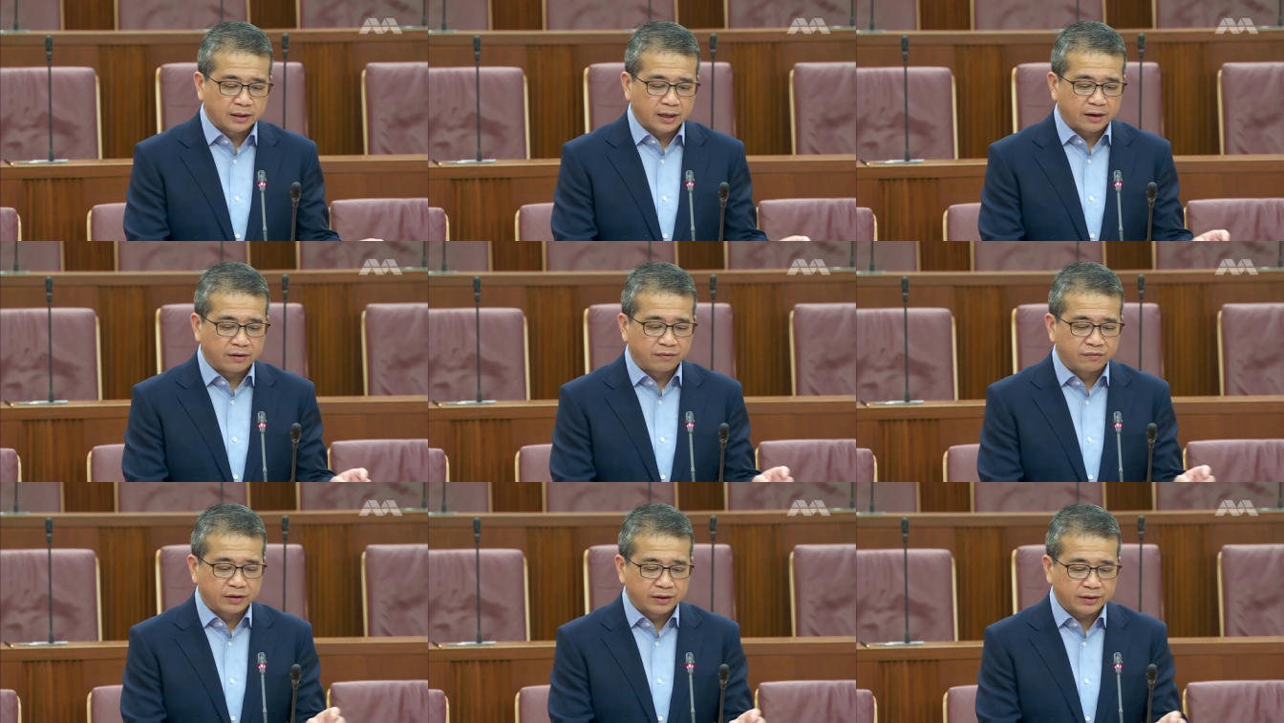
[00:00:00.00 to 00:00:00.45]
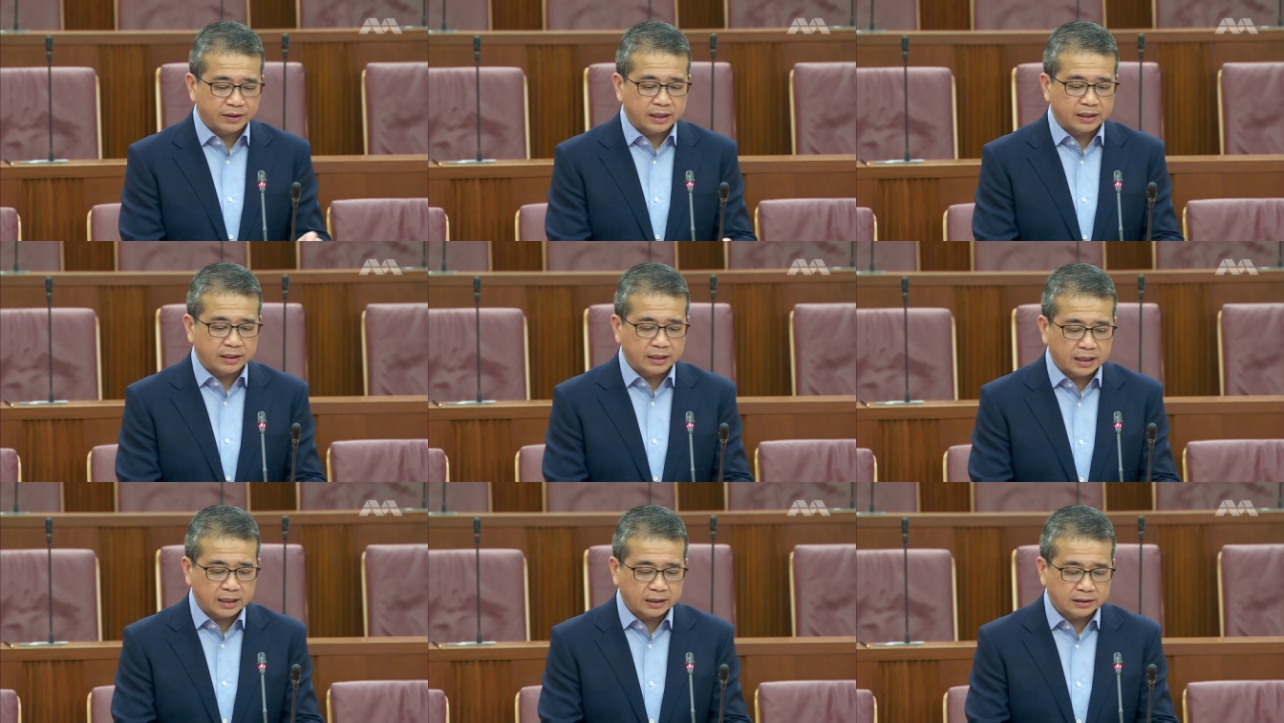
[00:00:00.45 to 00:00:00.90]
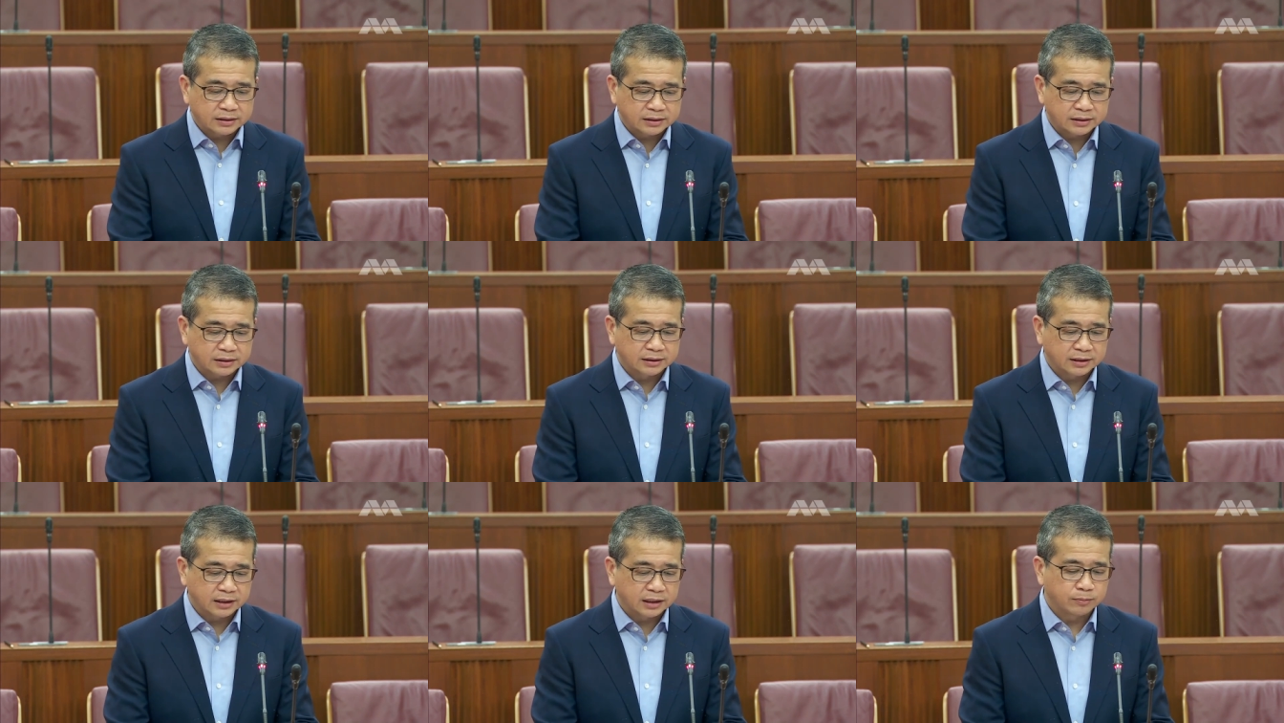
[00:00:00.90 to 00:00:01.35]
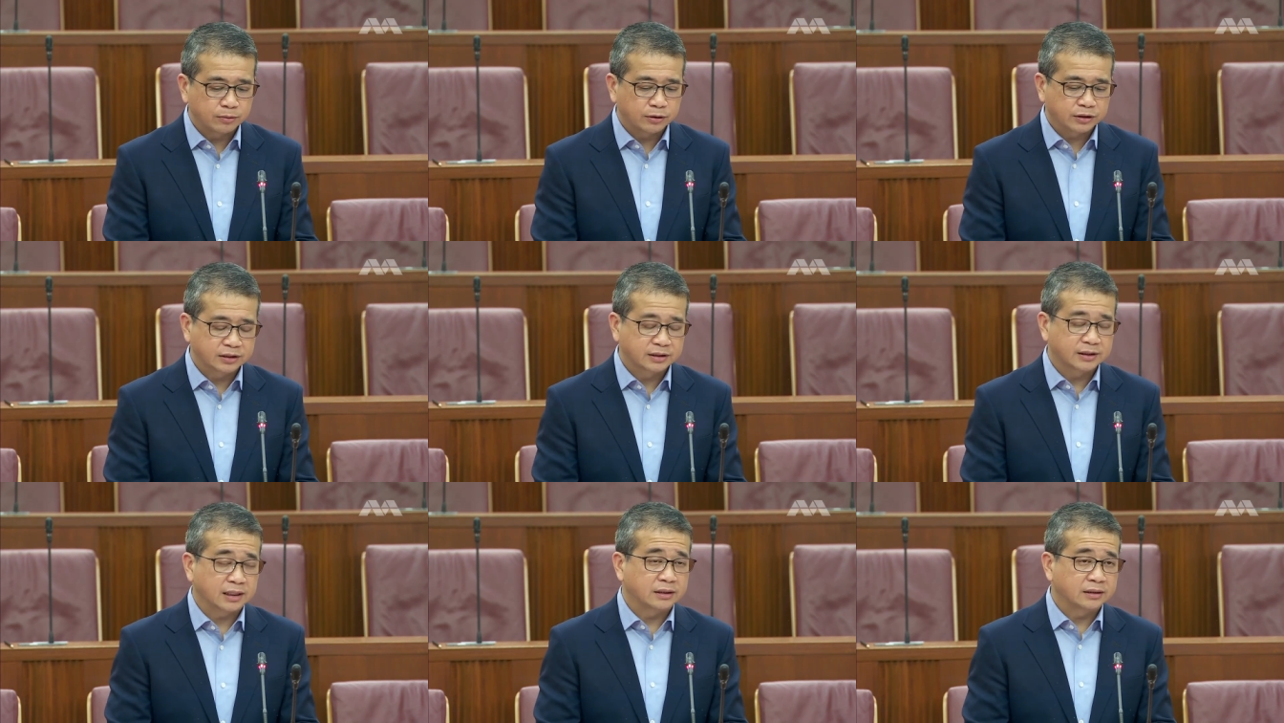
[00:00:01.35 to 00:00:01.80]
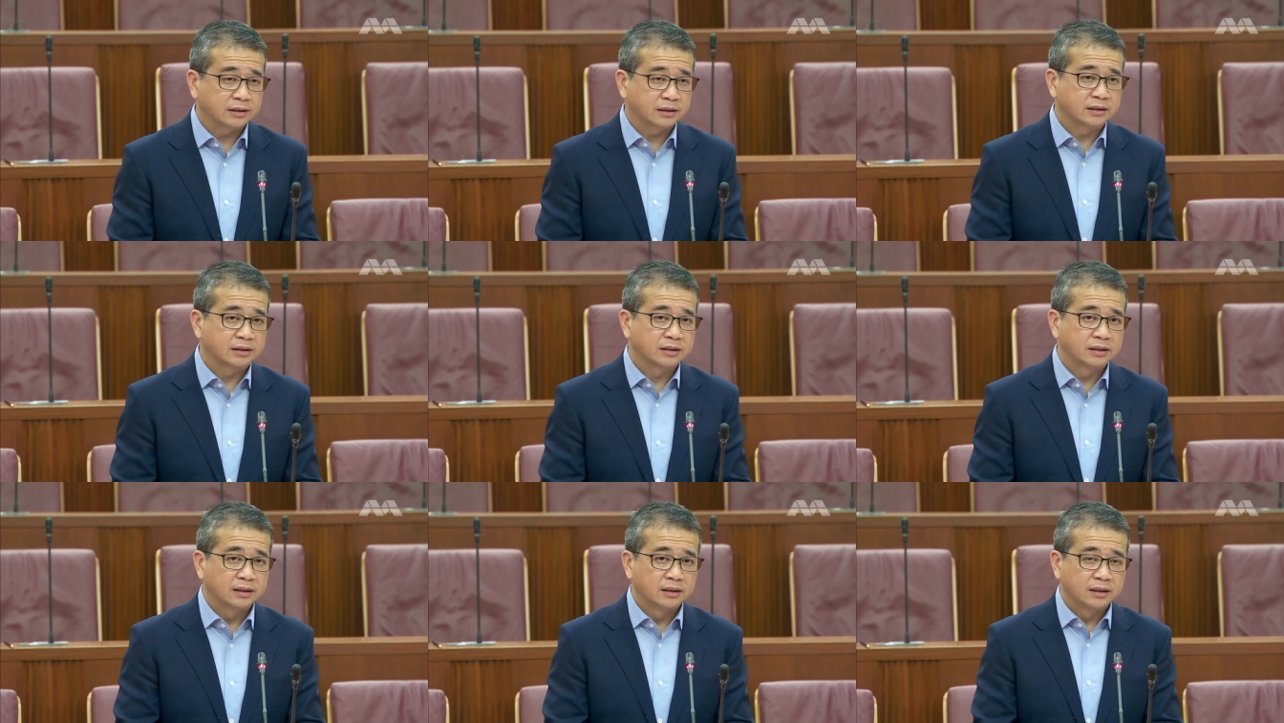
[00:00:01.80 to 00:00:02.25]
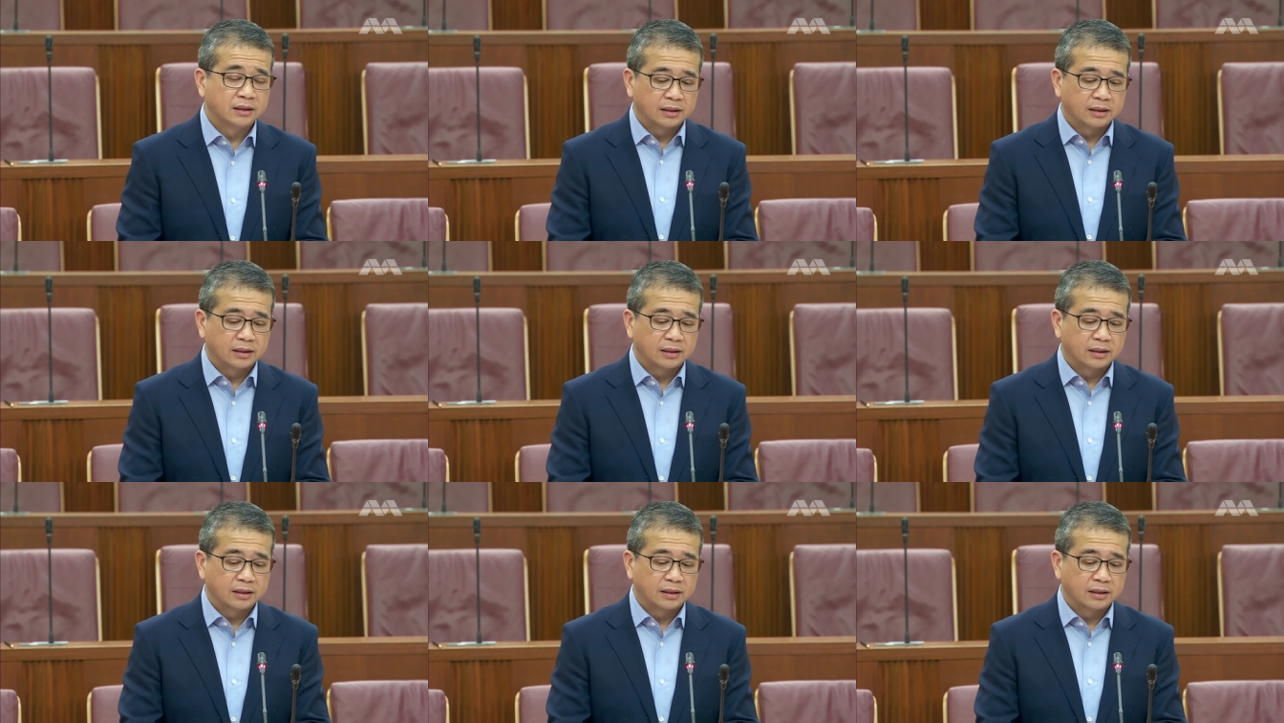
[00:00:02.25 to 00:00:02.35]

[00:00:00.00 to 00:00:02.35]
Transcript: and further enhance Singapore's status